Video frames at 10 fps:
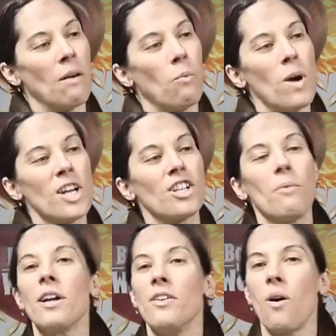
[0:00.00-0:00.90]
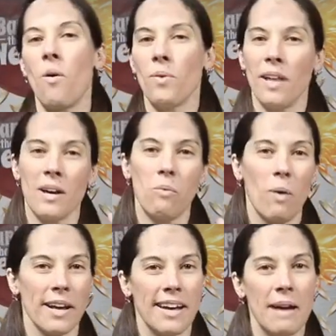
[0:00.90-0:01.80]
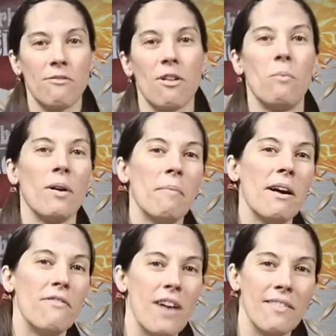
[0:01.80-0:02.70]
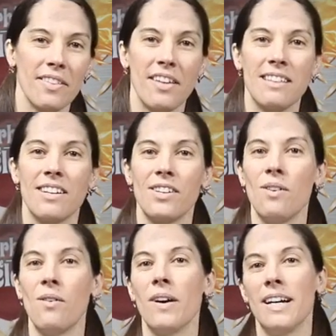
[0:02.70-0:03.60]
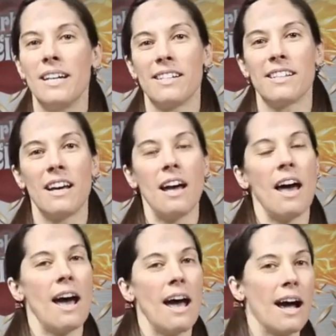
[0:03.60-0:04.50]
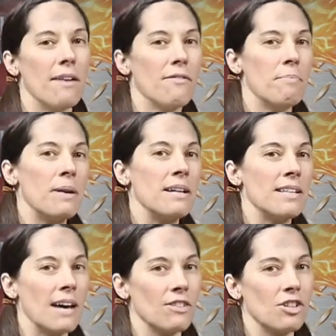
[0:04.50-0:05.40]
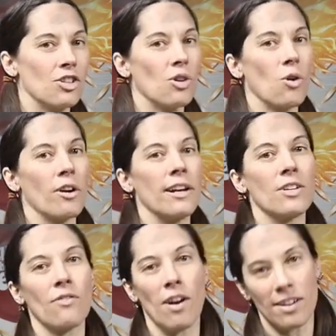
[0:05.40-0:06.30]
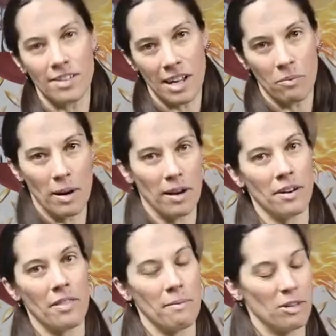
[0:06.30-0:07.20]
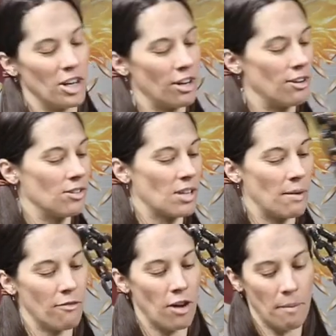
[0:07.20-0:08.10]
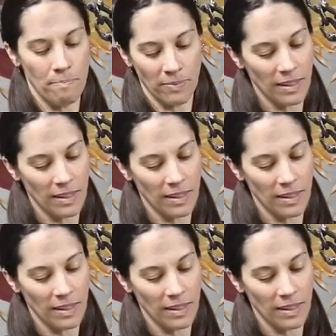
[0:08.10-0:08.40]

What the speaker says: wish I would have known like what it came from. One of my favorite things to do is have the piece have a story as far as like where the materials come from.